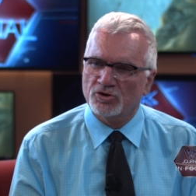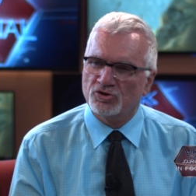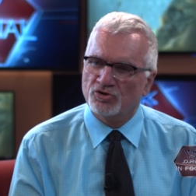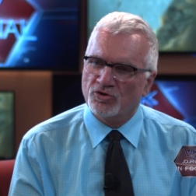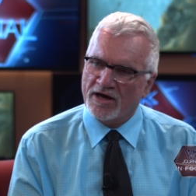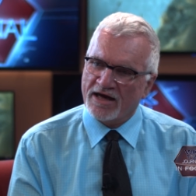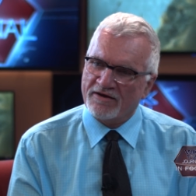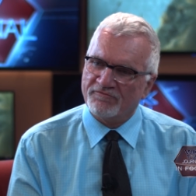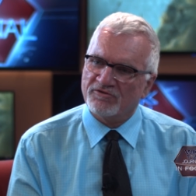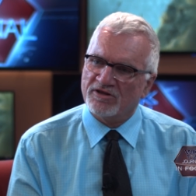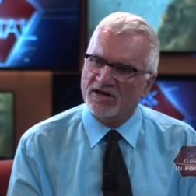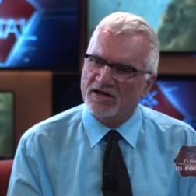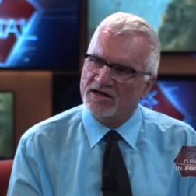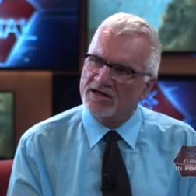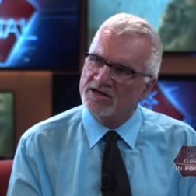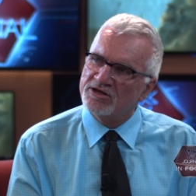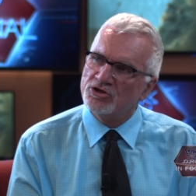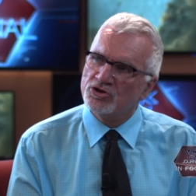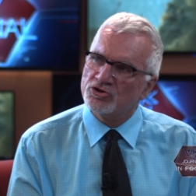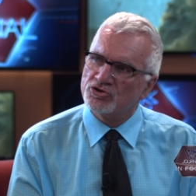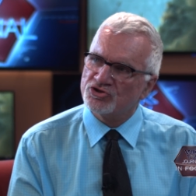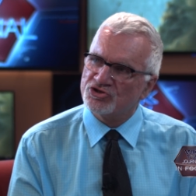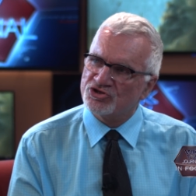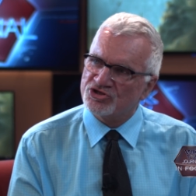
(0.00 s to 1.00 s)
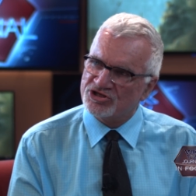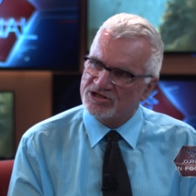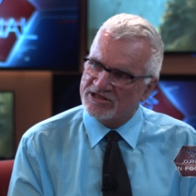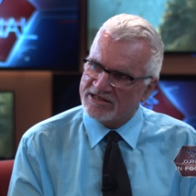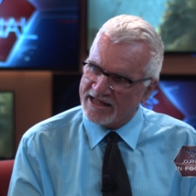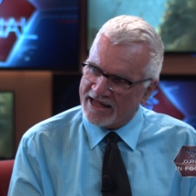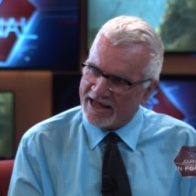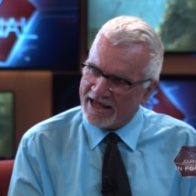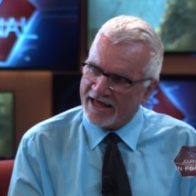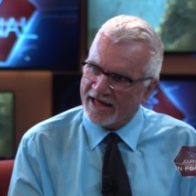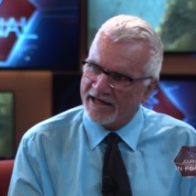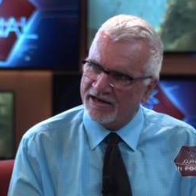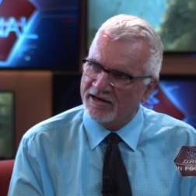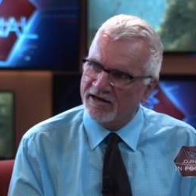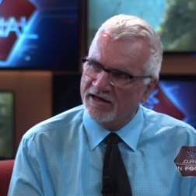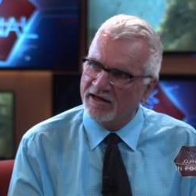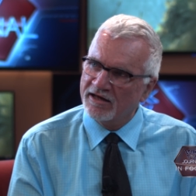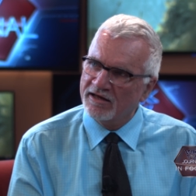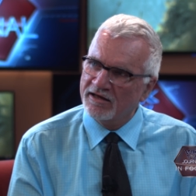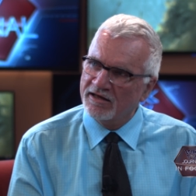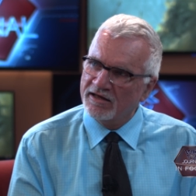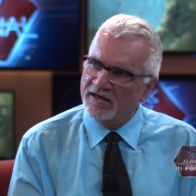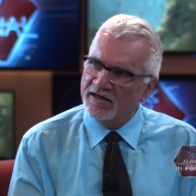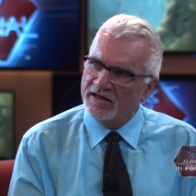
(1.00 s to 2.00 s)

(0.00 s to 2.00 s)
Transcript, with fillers: You have to understand mm -hmm.